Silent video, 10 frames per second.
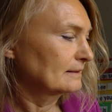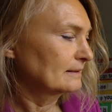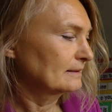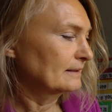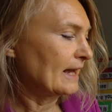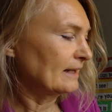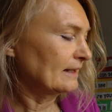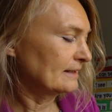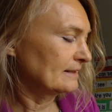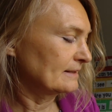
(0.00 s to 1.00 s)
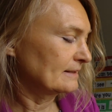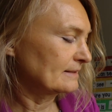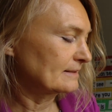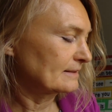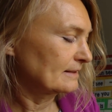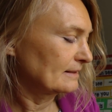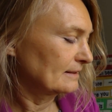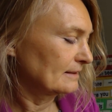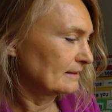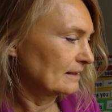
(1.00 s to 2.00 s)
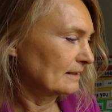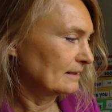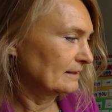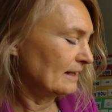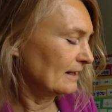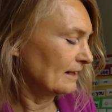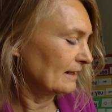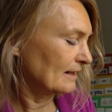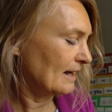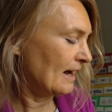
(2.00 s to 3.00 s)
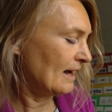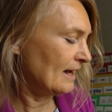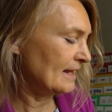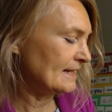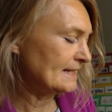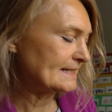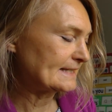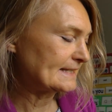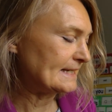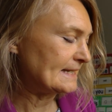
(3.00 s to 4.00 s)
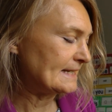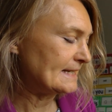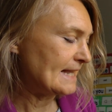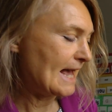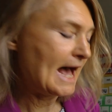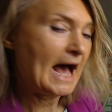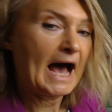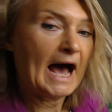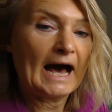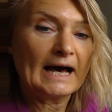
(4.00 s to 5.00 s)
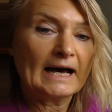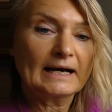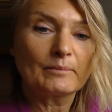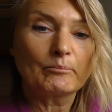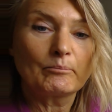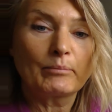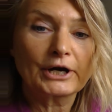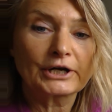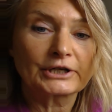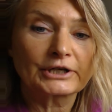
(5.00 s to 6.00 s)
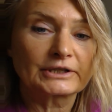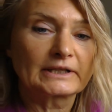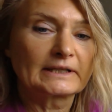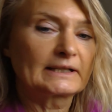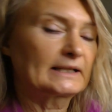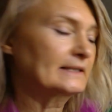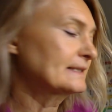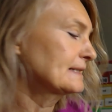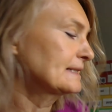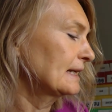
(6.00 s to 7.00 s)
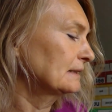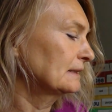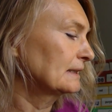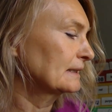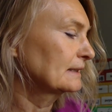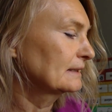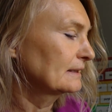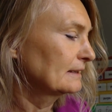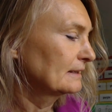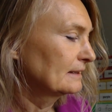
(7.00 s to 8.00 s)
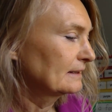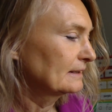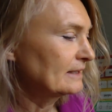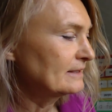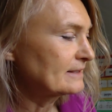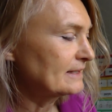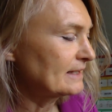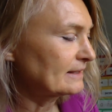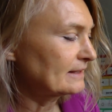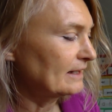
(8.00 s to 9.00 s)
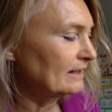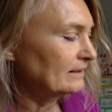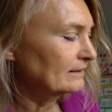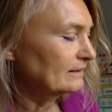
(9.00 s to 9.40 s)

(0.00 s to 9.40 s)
That is, yeah, I see a bird. Let's take a look. Can you see it there?